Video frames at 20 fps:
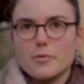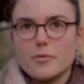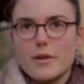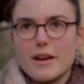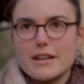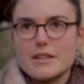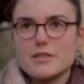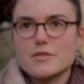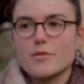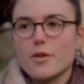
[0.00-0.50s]

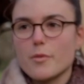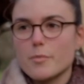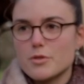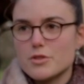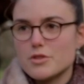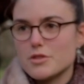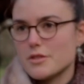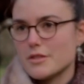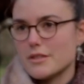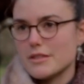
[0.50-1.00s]
range of
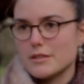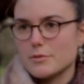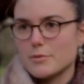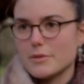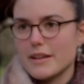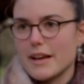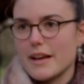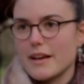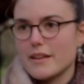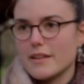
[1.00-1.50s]
opportunities
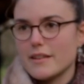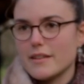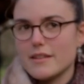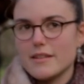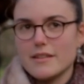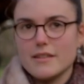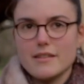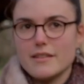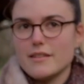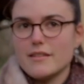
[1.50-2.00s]
we get
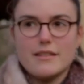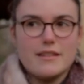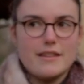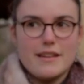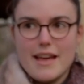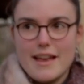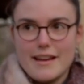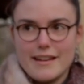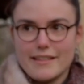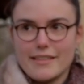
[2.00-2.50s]

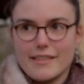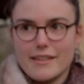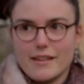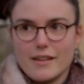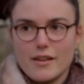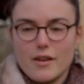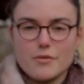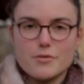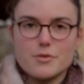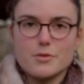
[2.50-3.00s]
in
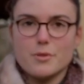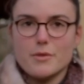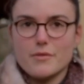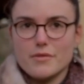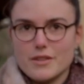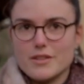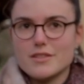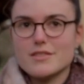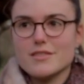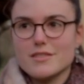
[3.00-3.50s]
anything after we
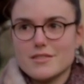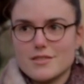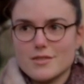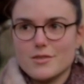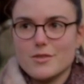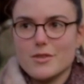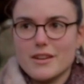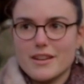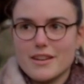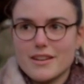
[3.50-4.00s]
finish this
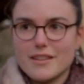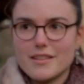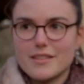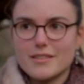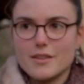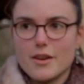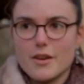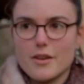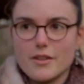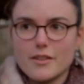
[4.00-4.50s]
degree.
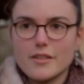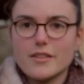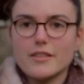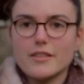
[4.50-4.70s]
So